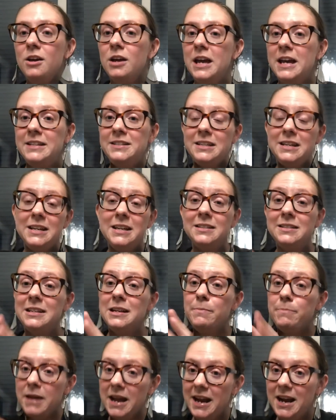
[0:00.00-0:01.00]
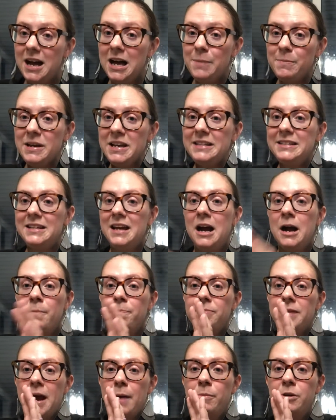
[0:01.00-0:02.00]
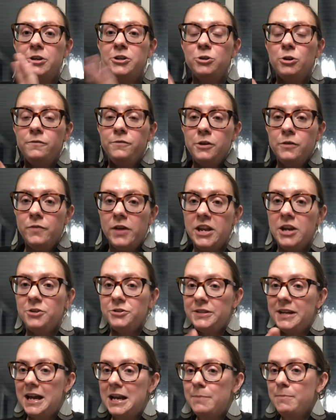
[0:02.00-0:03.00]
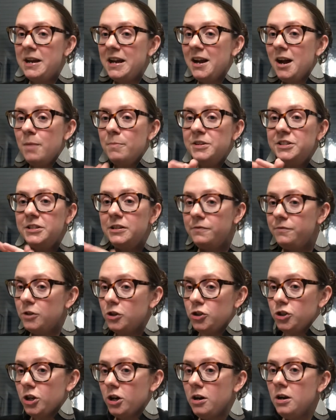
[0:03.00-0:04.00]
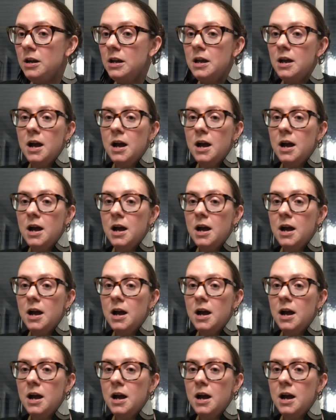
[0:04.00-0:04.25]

It's easy to make hummus. I'm going to do a few videos on how to make hummus in the future.